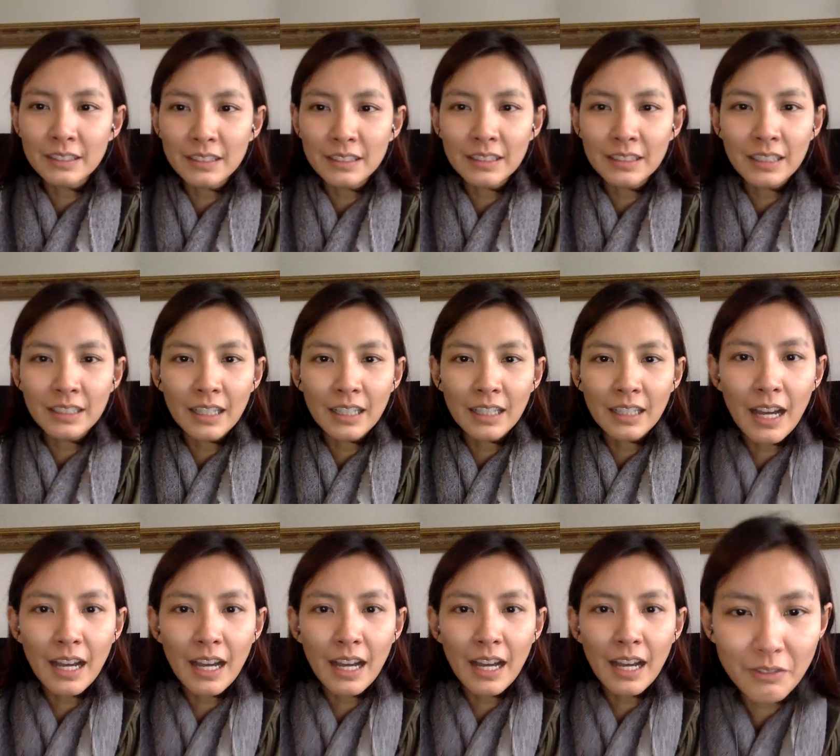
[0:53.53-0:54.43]
Hi,
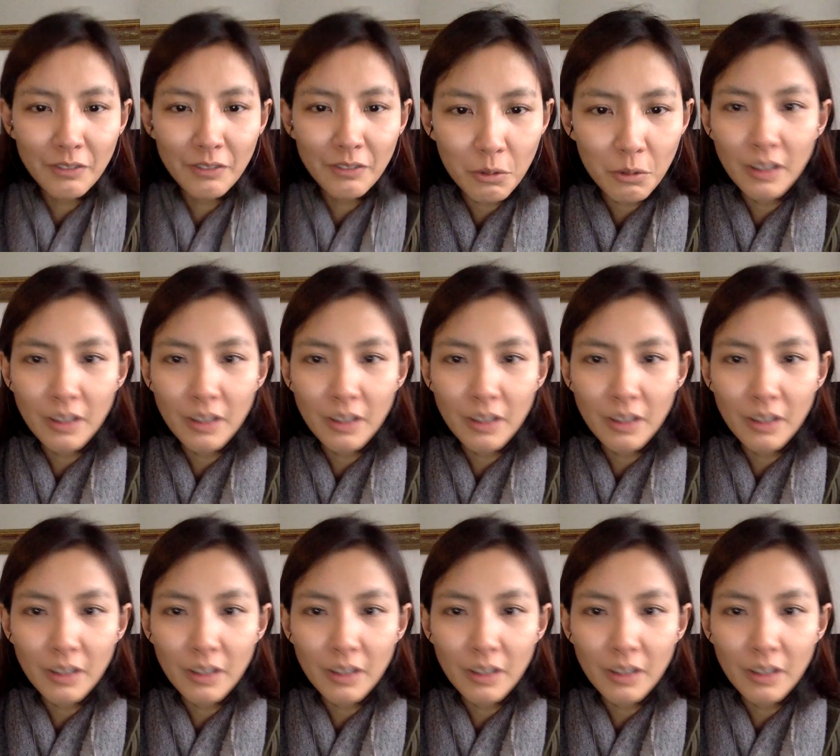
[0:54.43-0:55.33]
everyone.
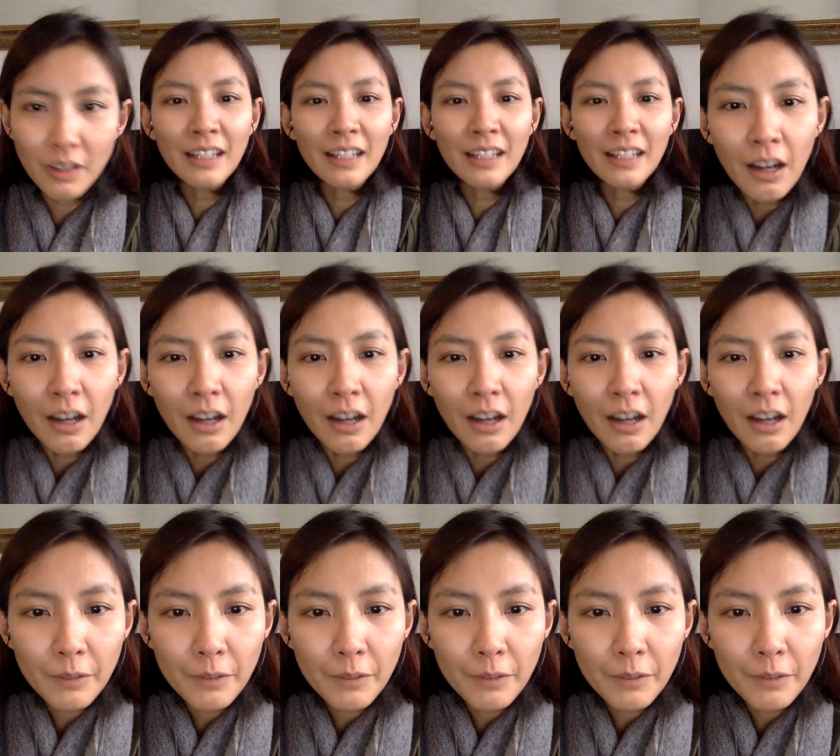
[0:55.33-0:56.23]
And the
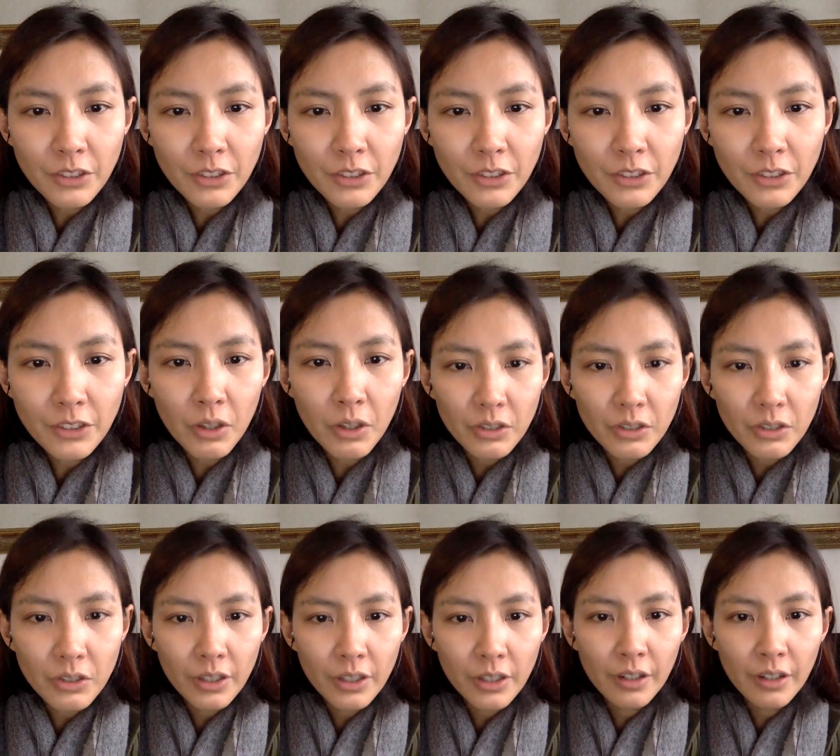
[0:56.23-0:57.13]
first
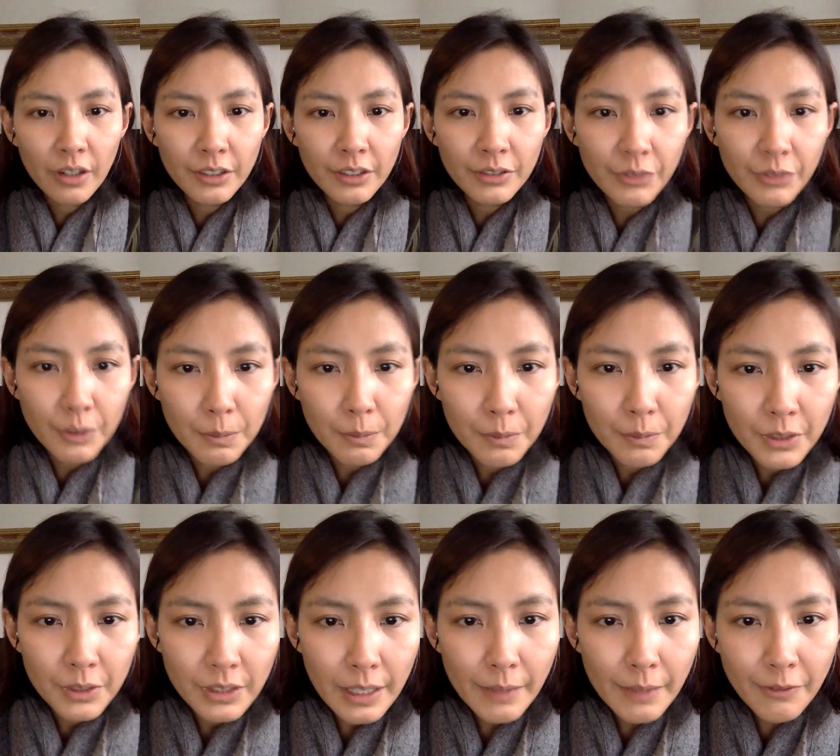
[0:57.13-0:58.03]
question is from
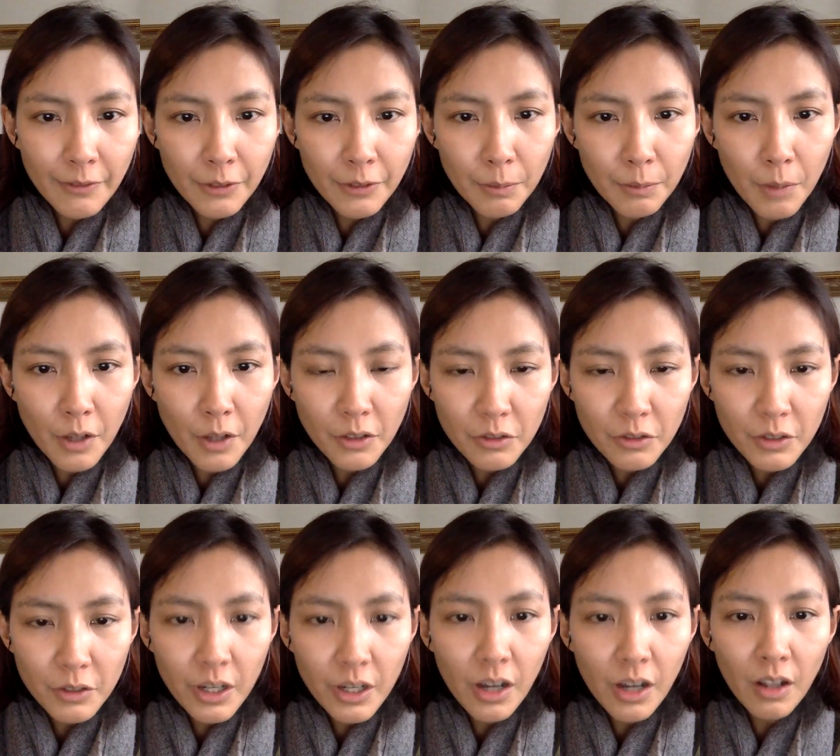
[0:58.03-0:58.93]
Steve from
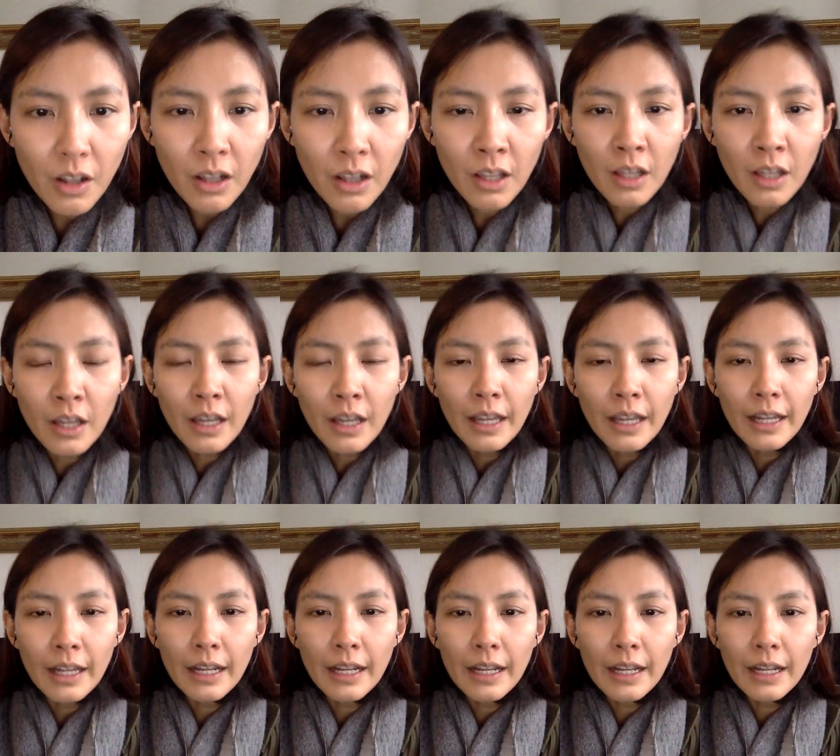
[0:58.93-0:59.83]
Montreal.
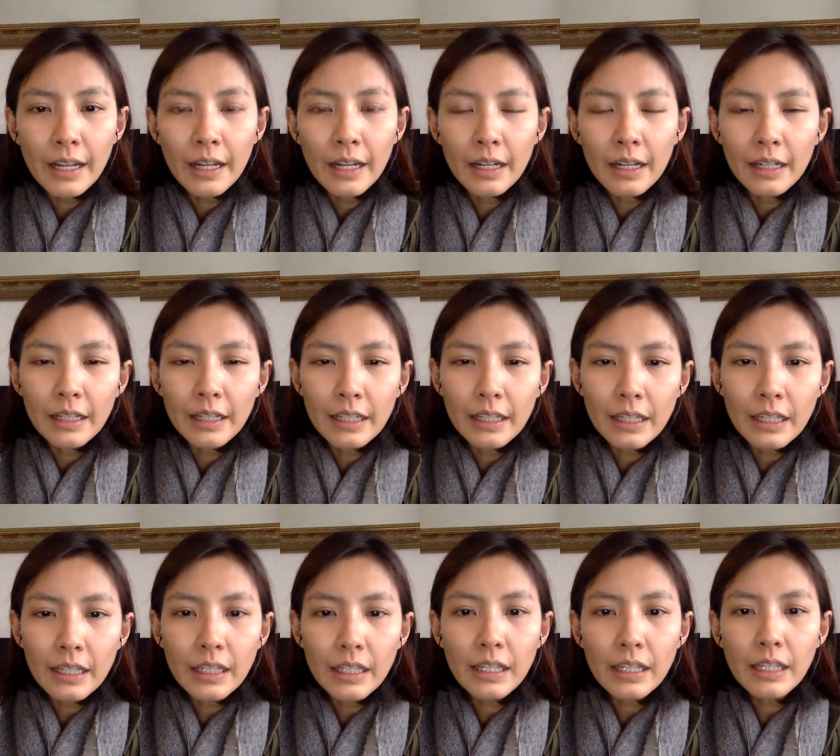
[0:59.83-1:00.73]
And
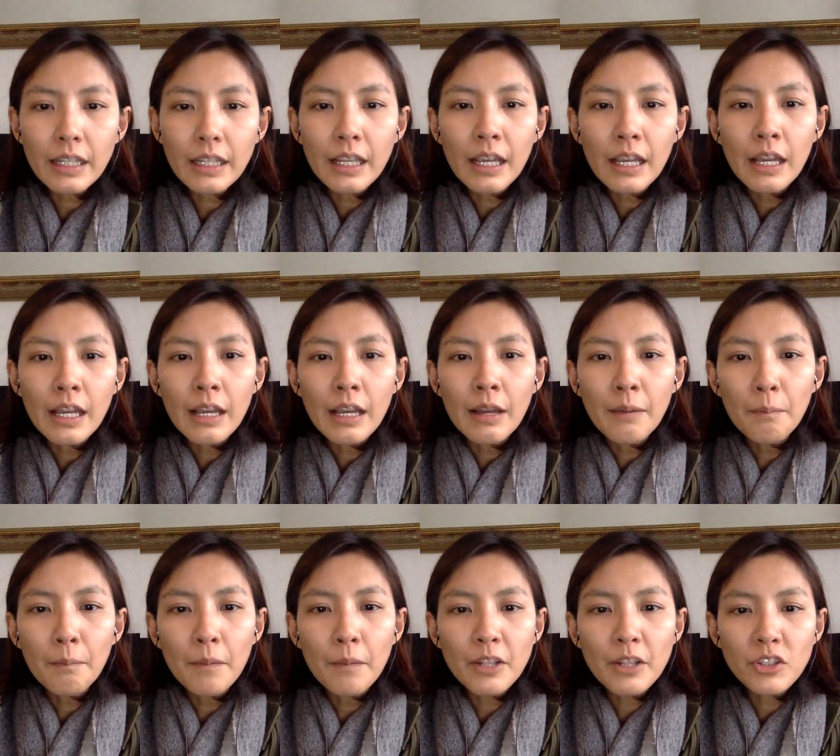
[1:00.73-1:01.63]
he
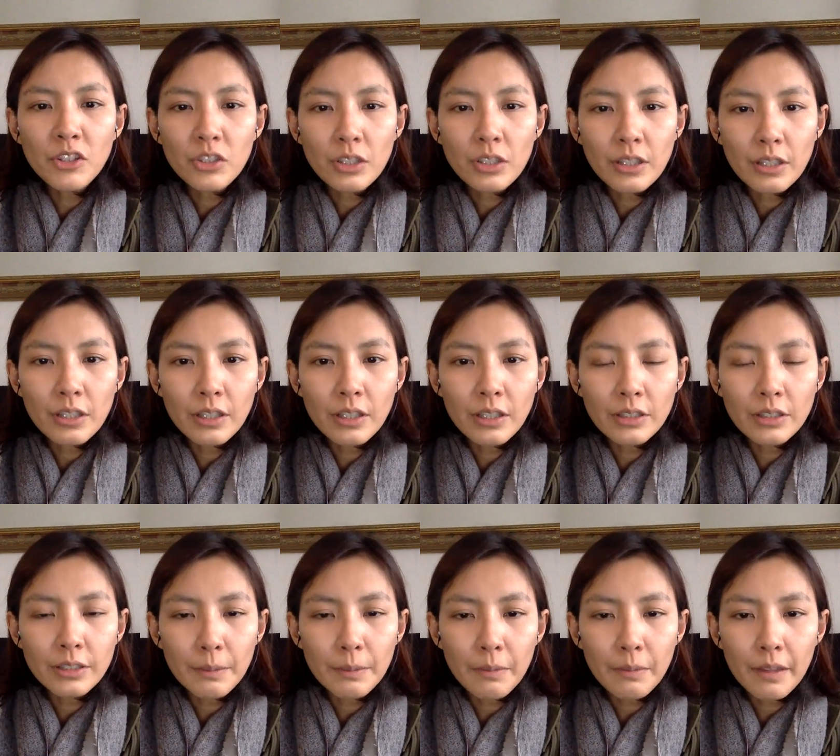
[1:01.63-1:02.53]
mentioned
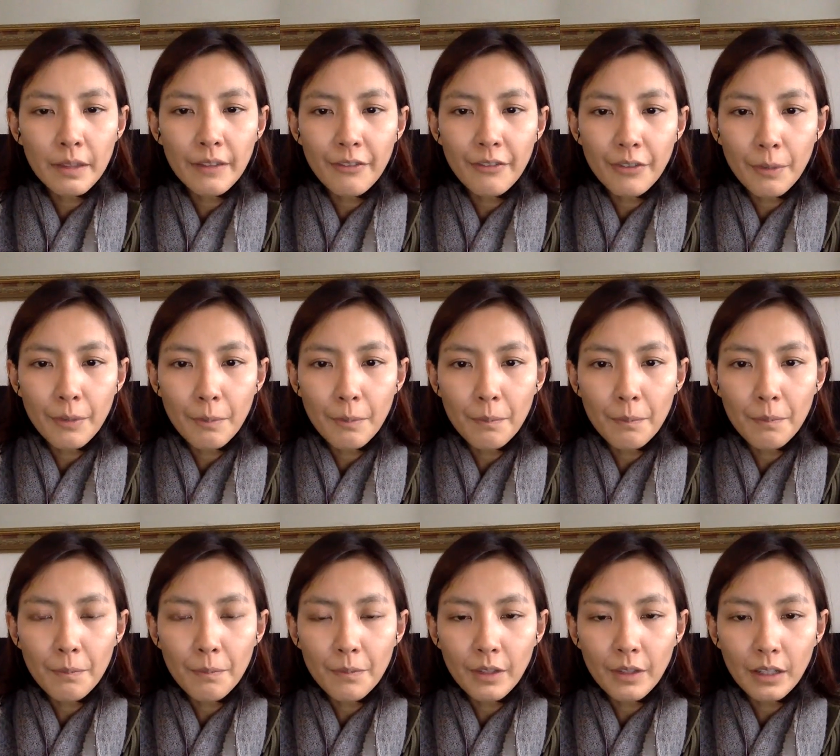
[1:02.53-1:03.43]
something from
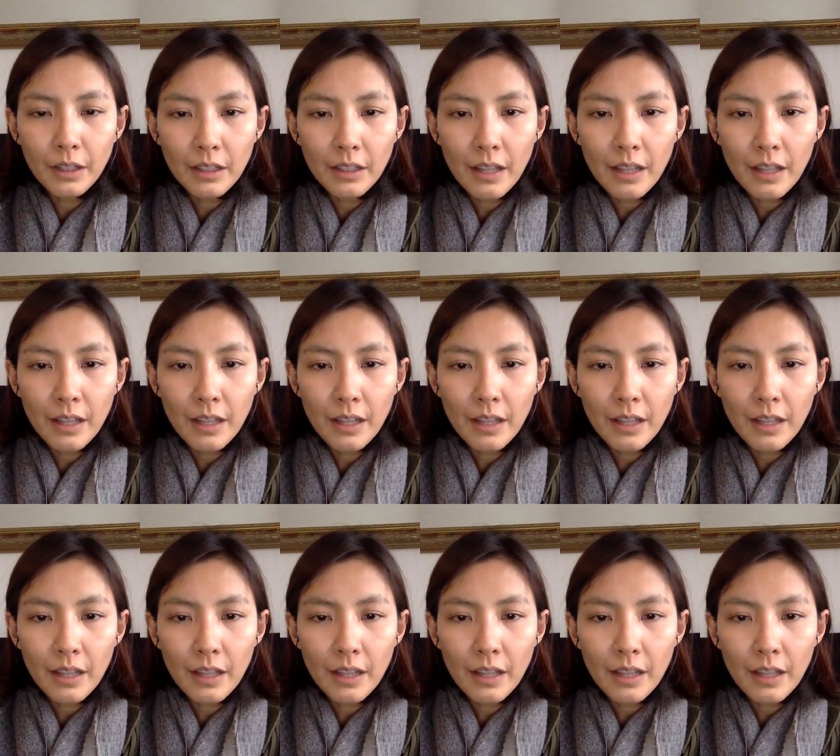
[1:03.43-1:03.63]
the class